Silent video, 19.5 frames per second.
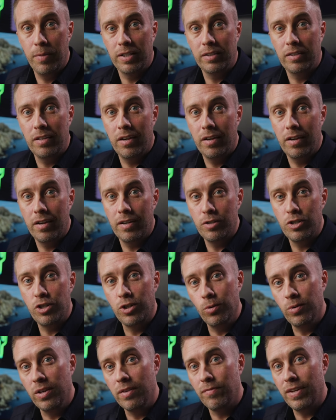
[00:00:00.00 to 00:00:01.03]
But uh,
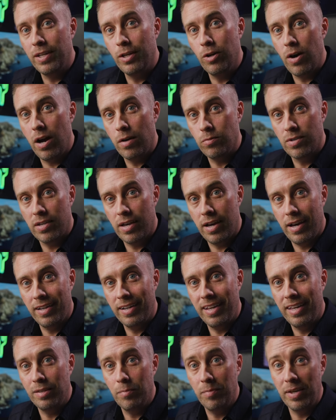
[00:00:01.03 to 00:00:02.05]
shooting video
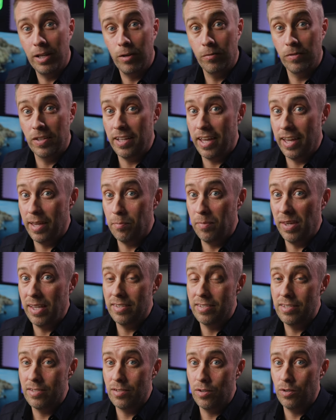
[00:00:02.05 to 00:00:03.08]
outside in the middle of the day
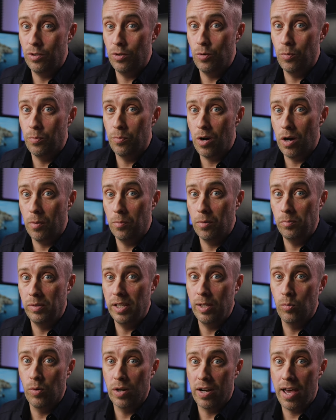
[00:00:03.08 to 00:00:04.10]
means you
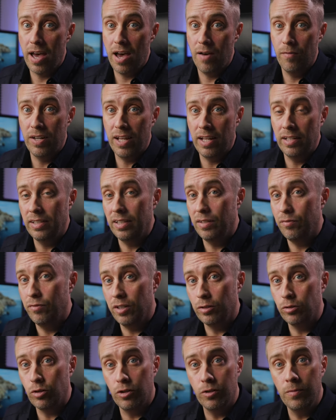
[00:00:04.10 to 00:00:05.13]
probably want to have an ND
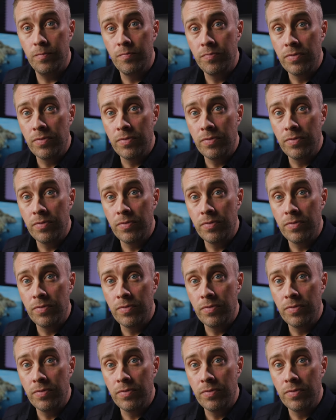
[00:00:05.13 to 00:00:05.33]
filter